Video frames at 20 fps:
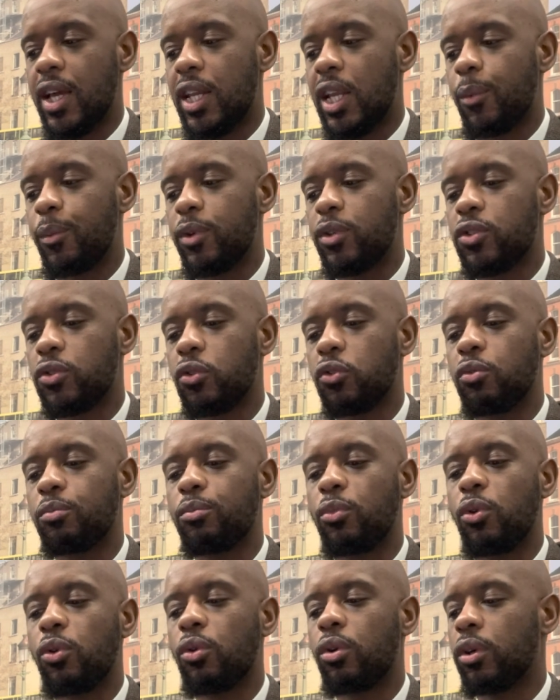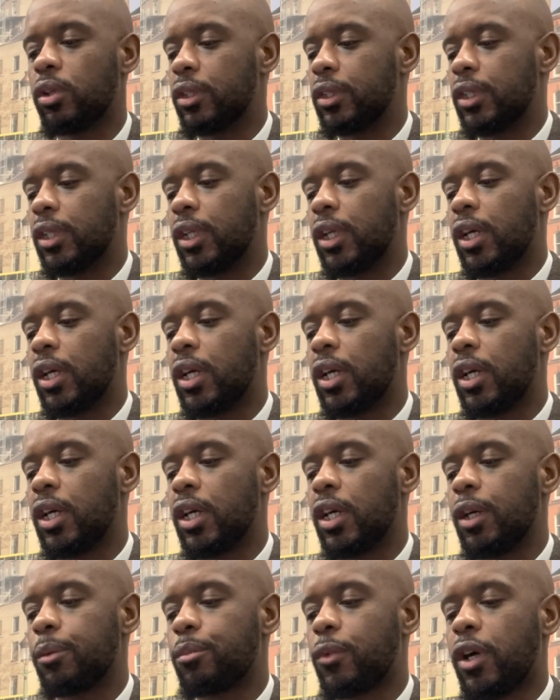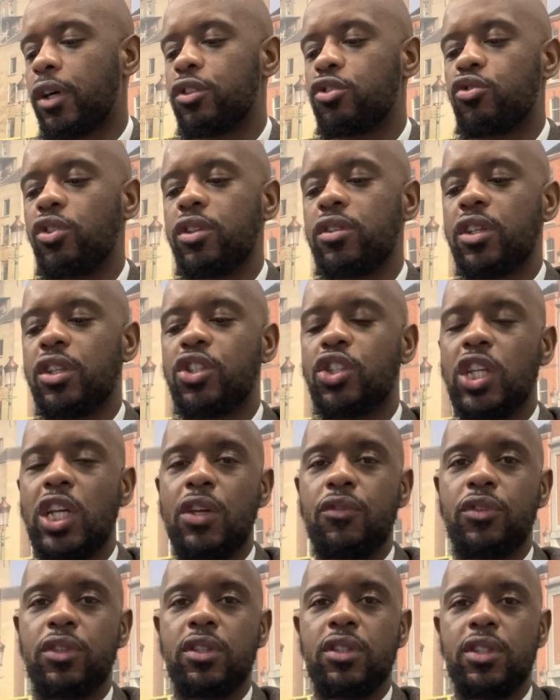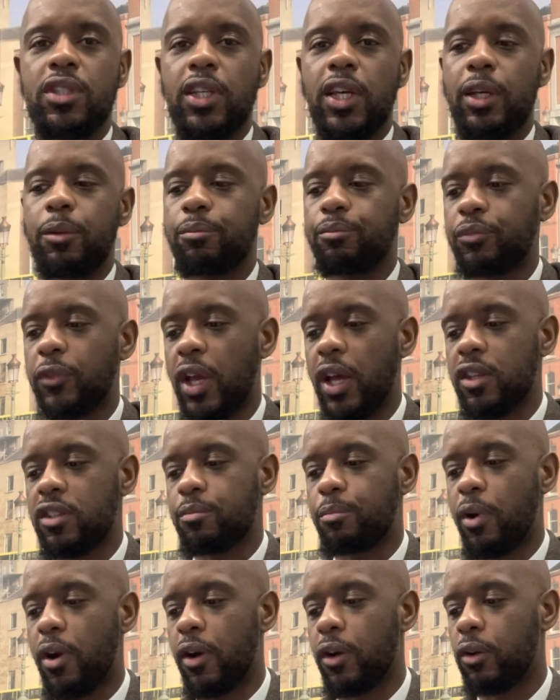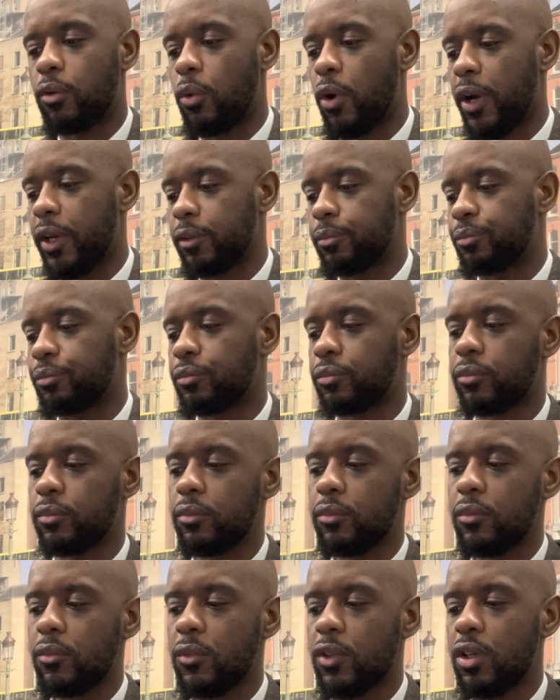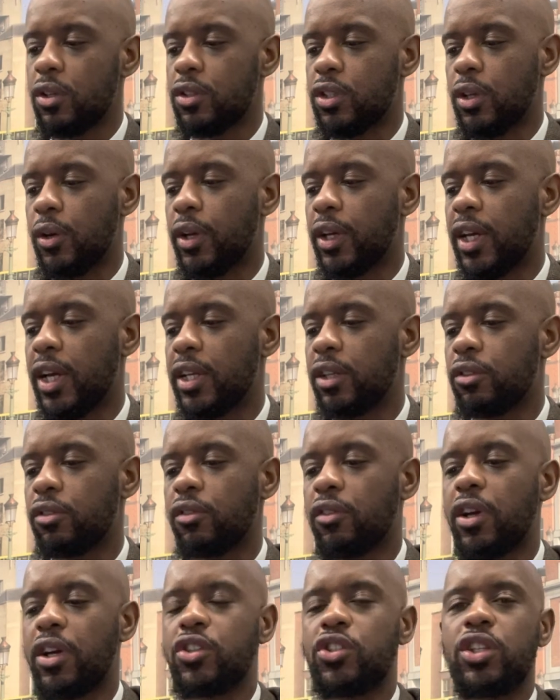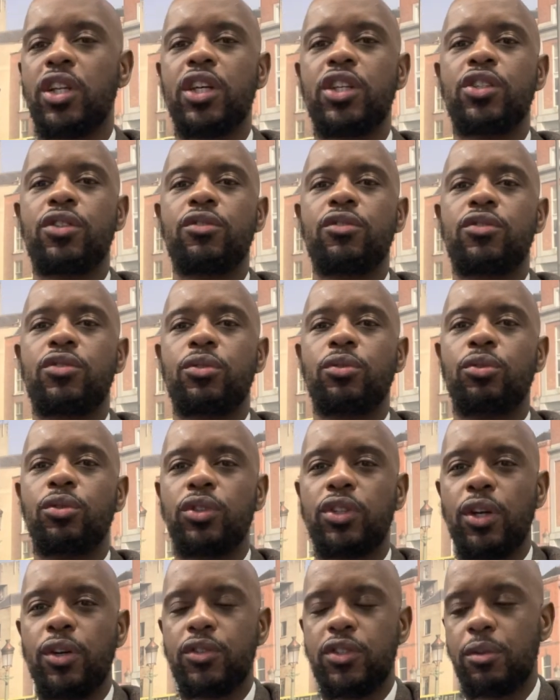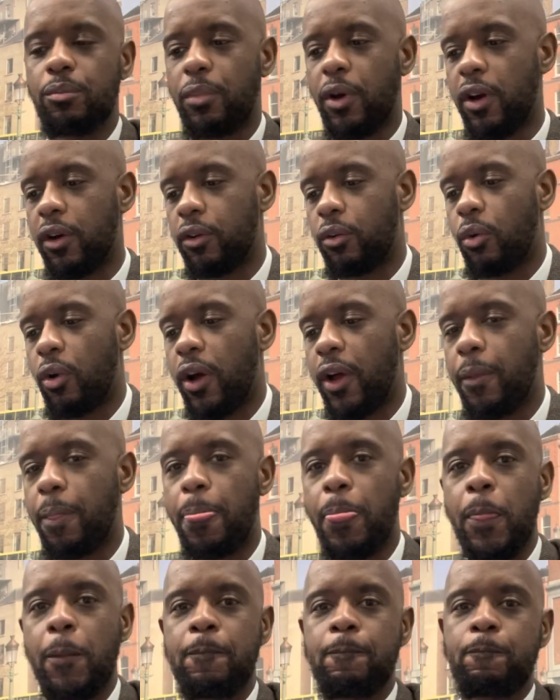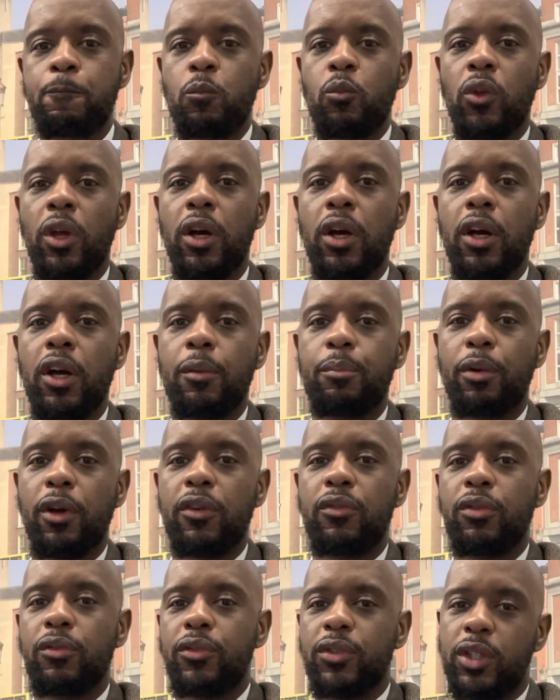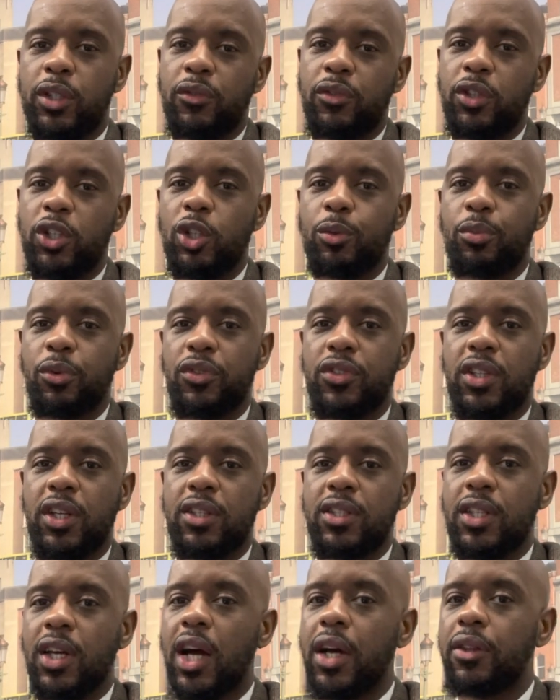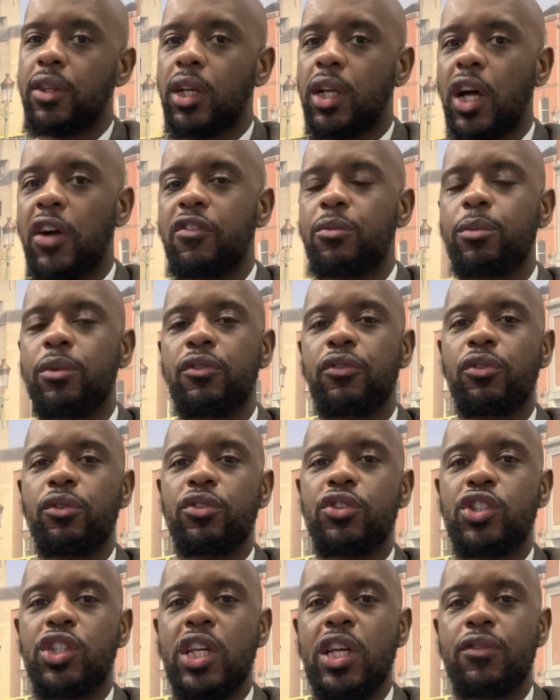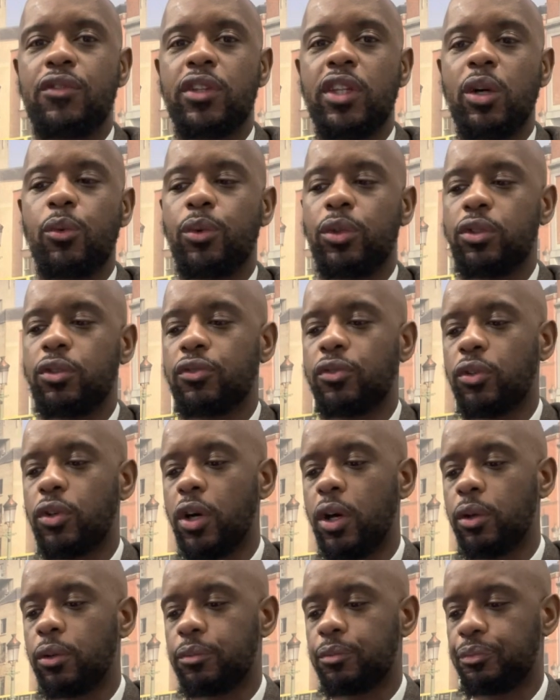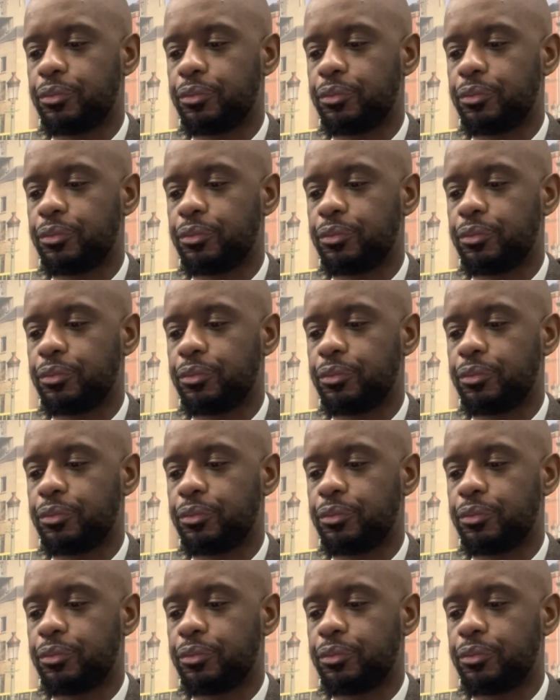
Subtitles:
that we saw more countries achieving the same as Paraguay. So again, congratulations to all those in Paraguay, both within the renewable sector and the government, for achieving that wonderful goal.